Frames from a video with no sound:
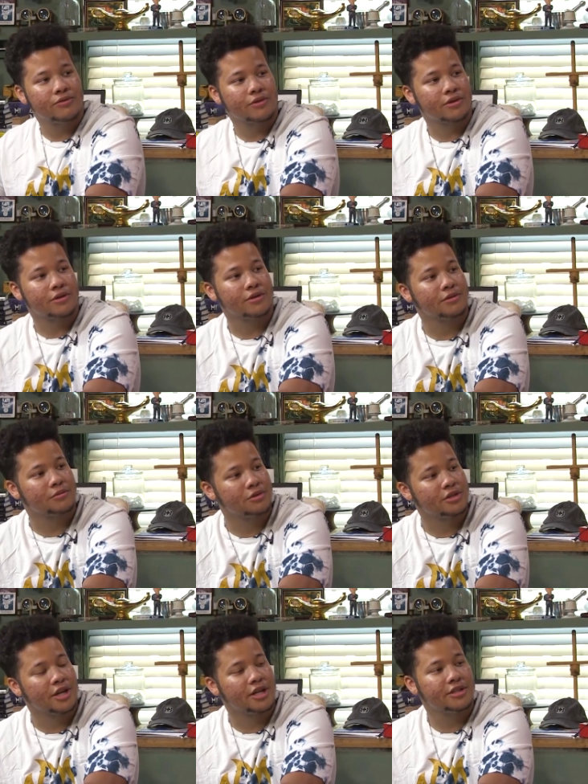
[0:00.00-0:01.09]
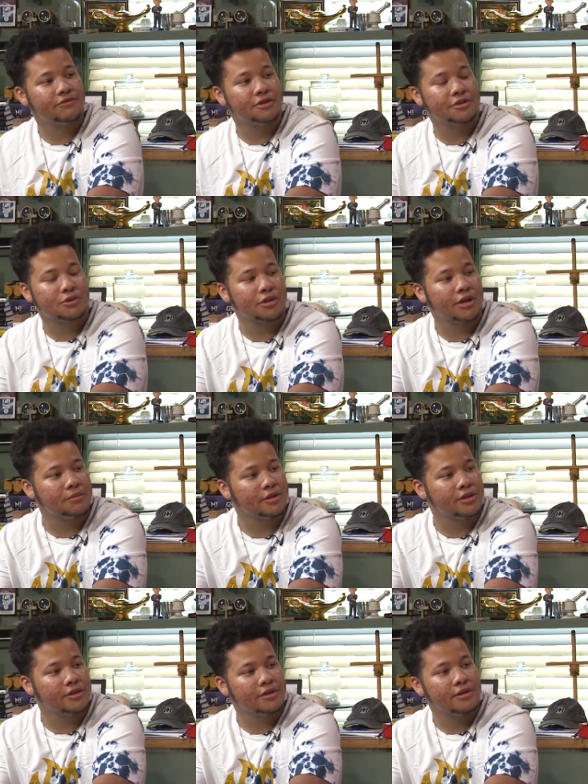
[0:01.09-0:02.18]
for pre-science and physical
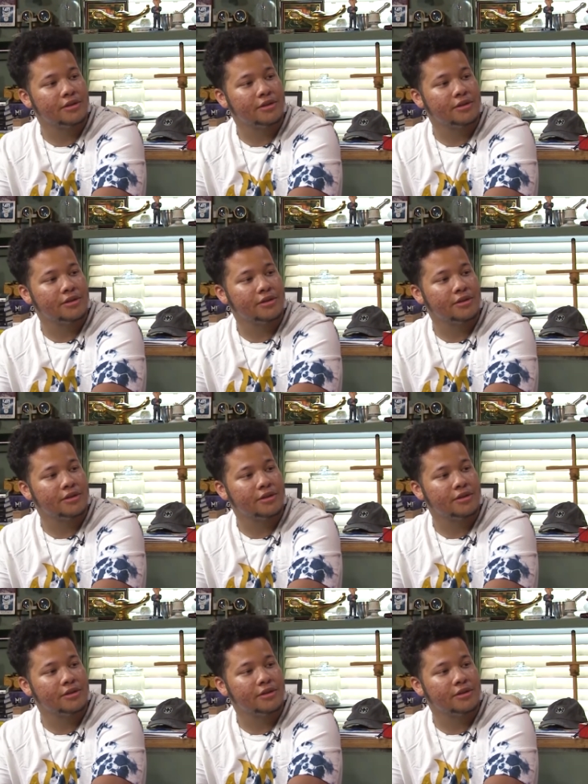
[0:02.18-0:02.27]
therapy. Oh,